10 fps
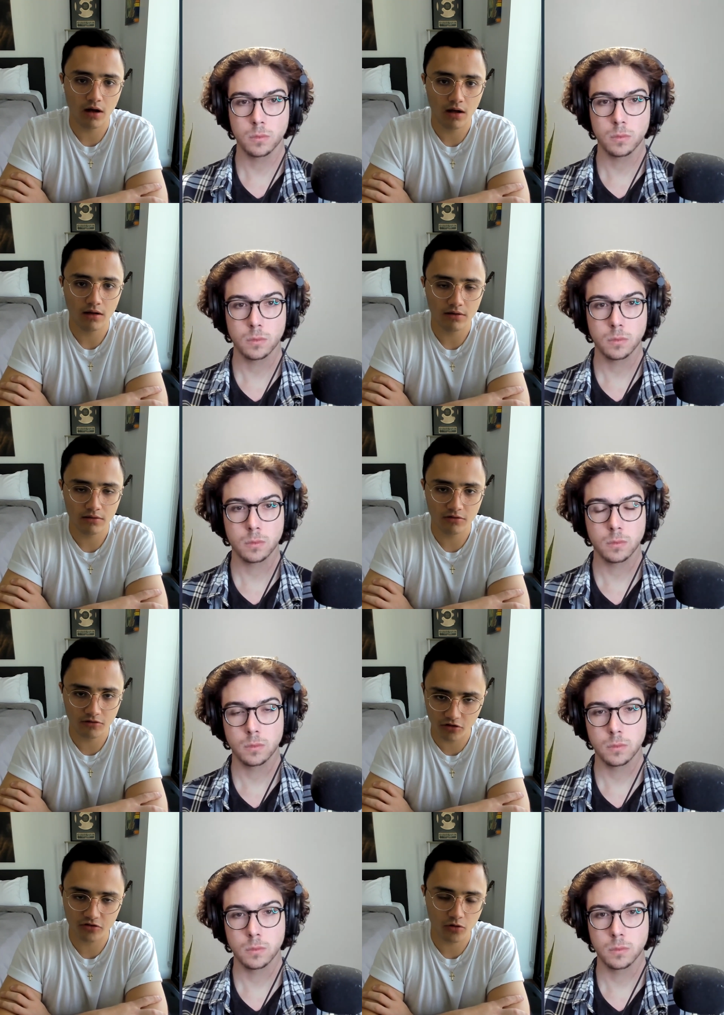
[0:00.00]
Speaker 1: uh,
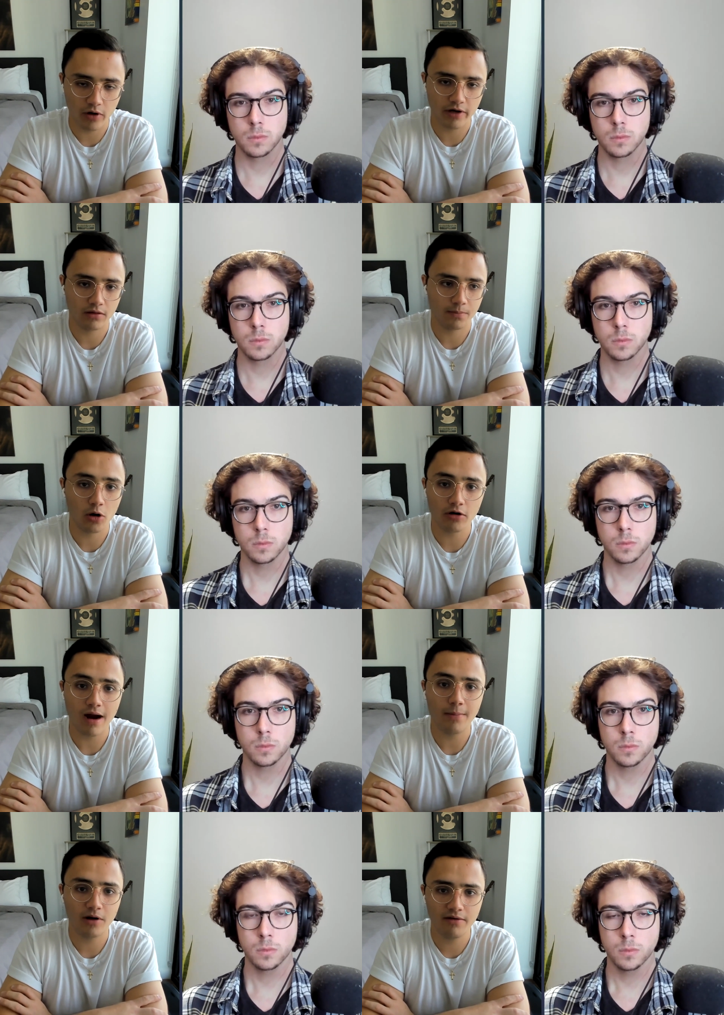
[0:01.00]
just joining the
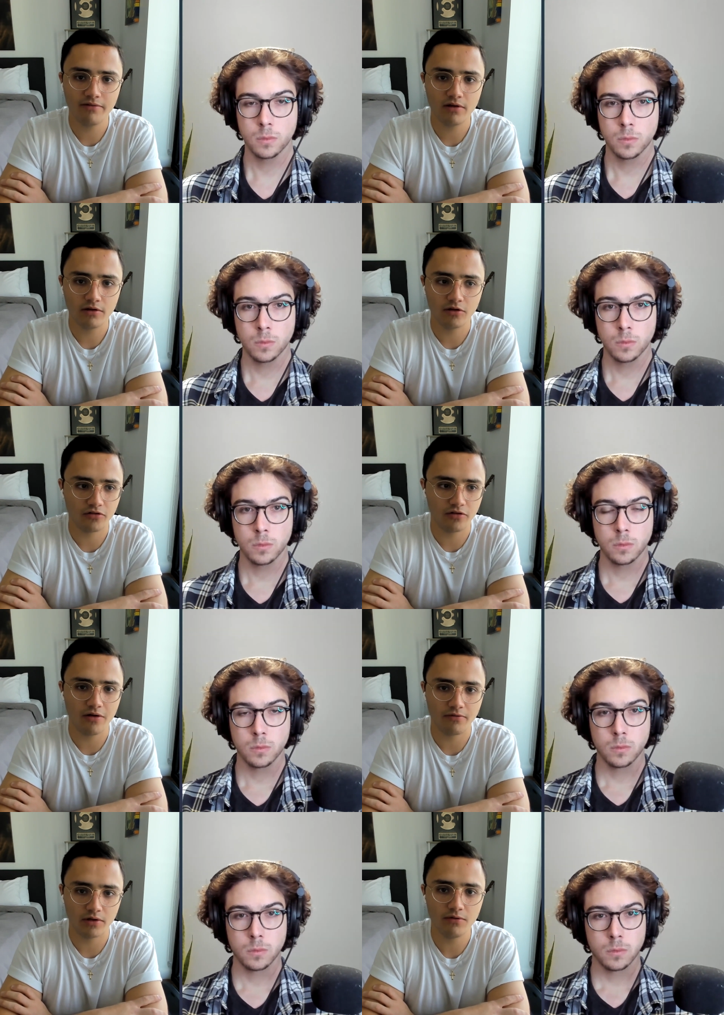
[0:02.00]
program, or even
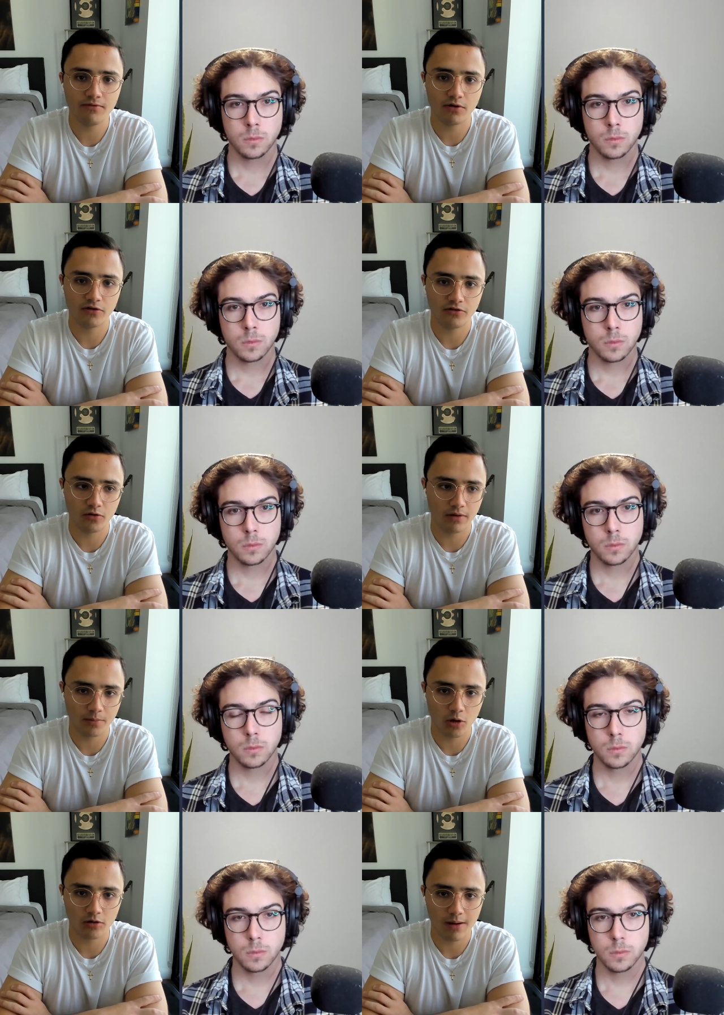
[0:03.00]
yourself when you first joined
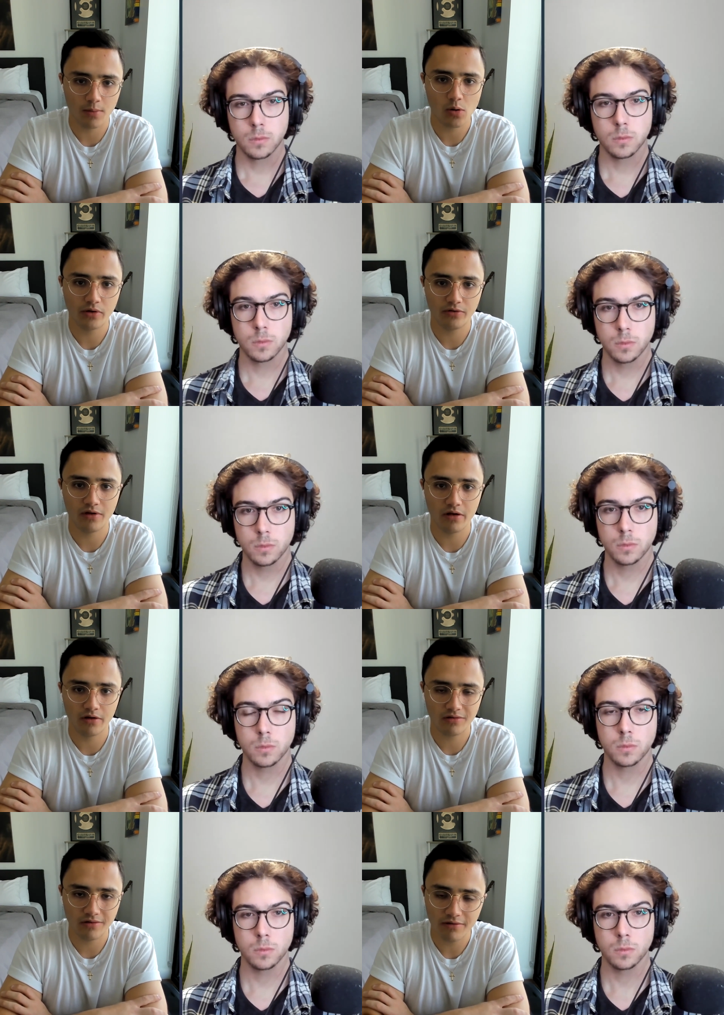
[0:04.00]
the program? What would you
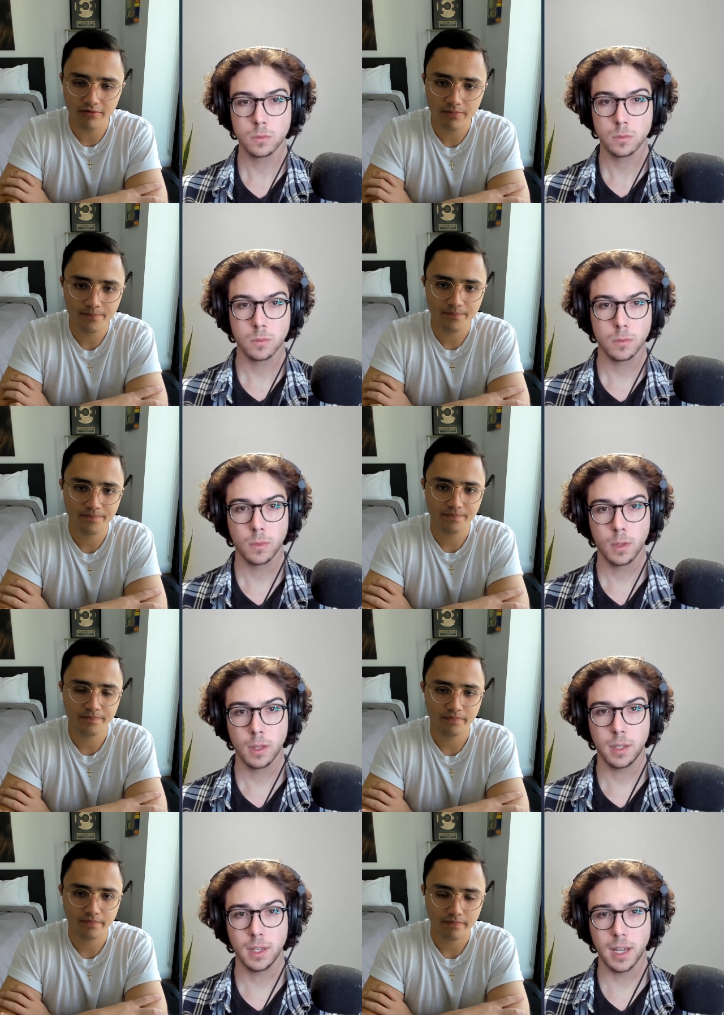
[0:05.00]
tell yourself?
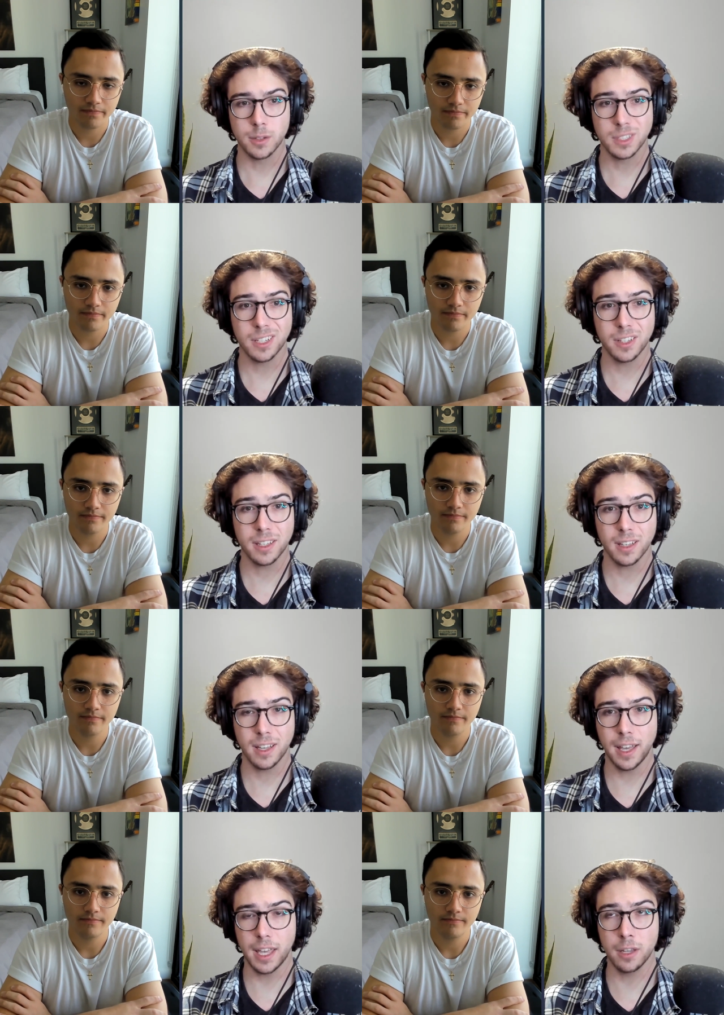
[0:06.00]
Speaker 2: Yeah, I would say like
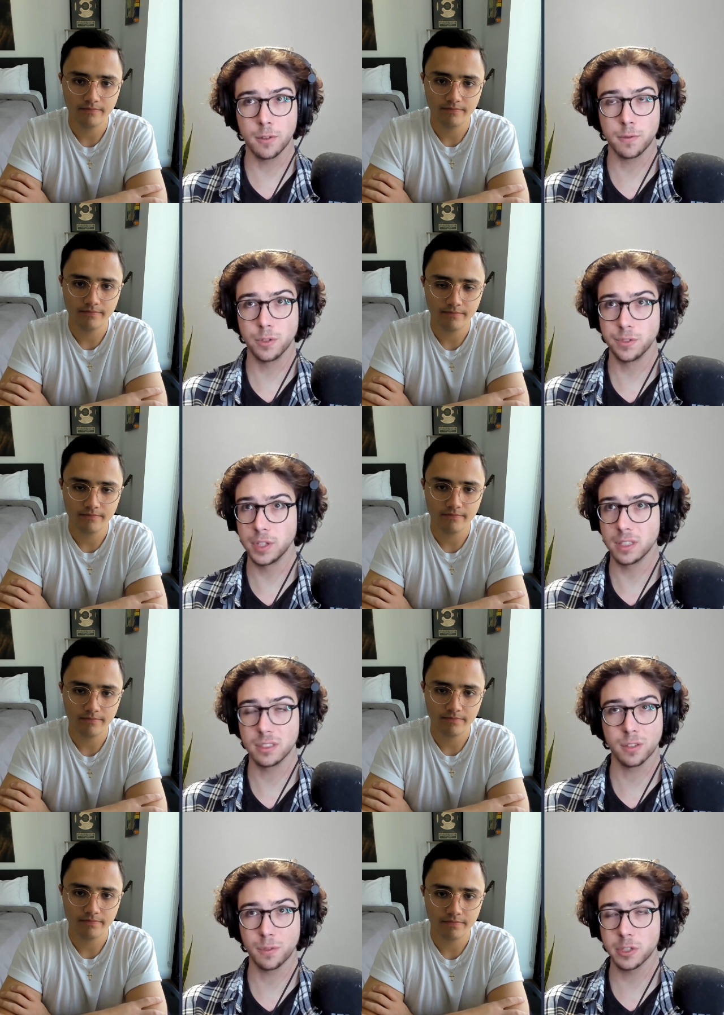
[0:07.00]
a handful of
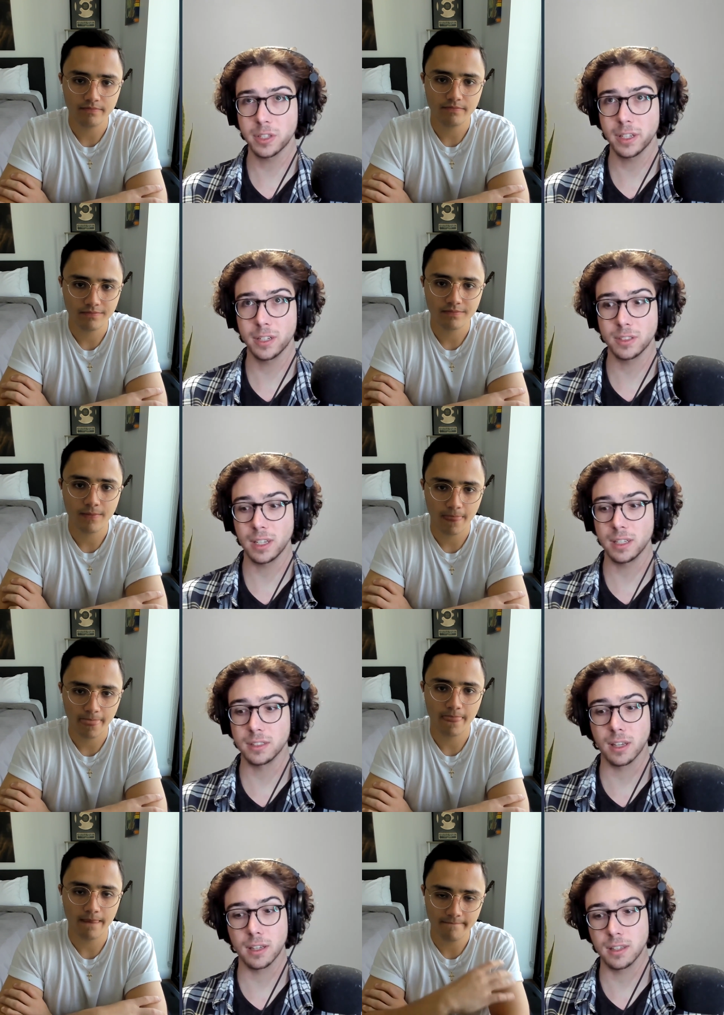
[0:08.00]
things. The first thing I would say
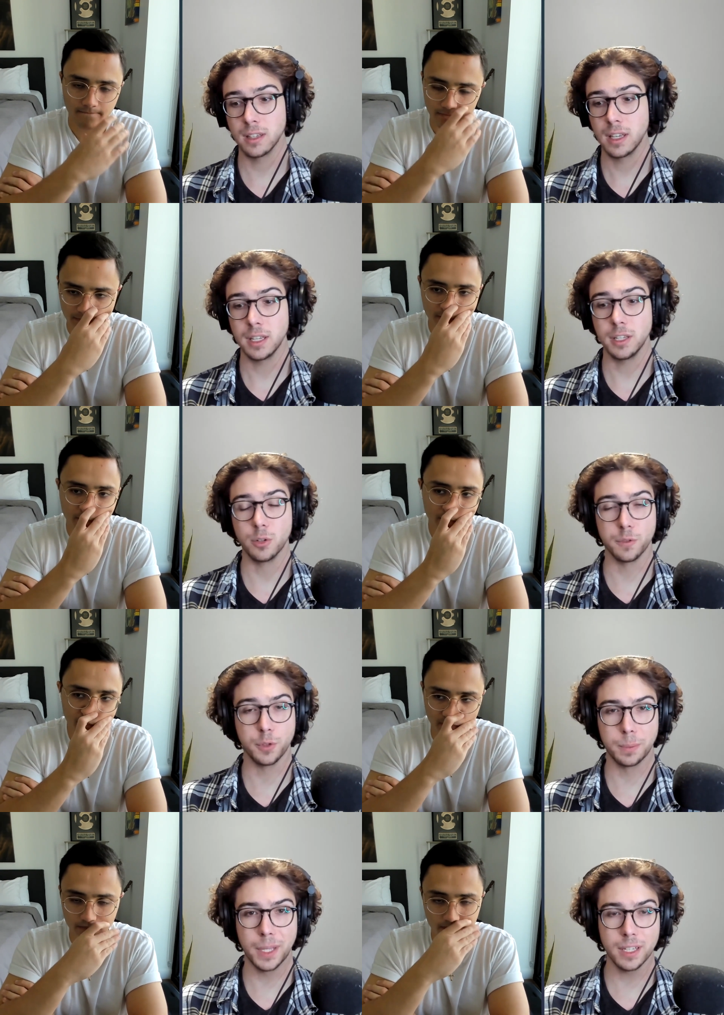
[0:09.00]
is like, you know,
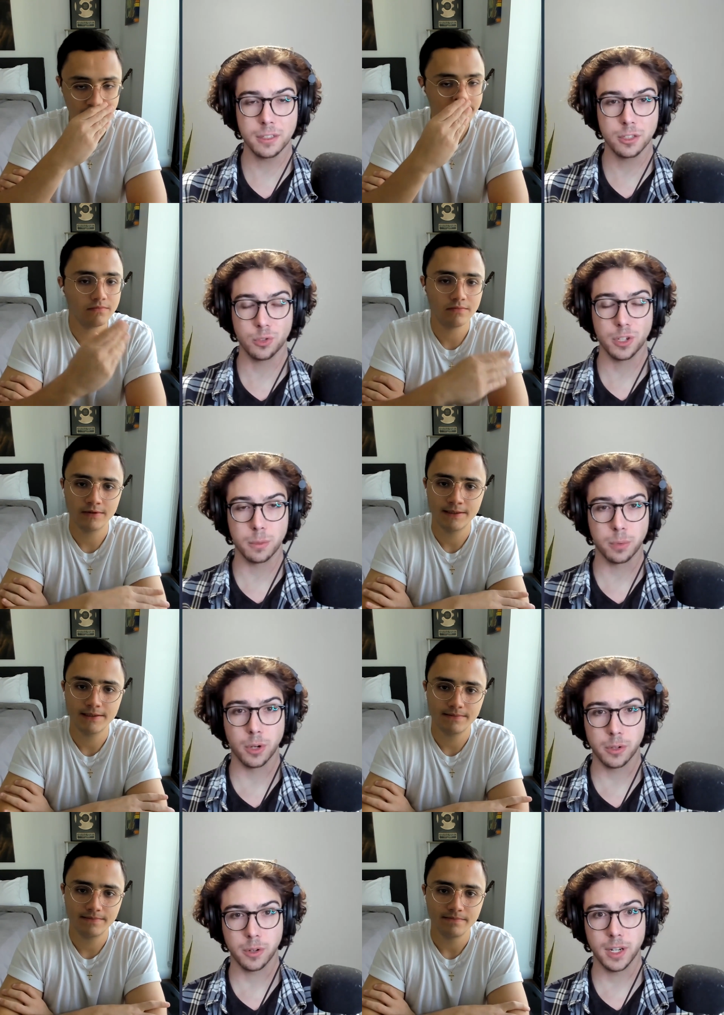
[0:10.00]
if you're paying to join a
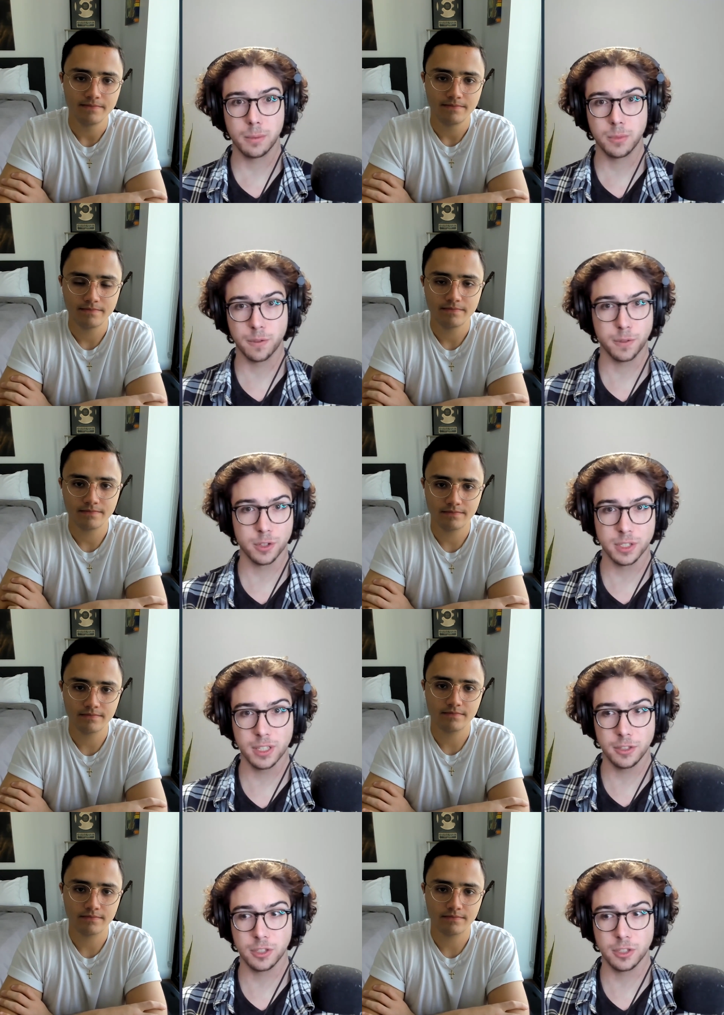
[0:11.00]
program, the first thing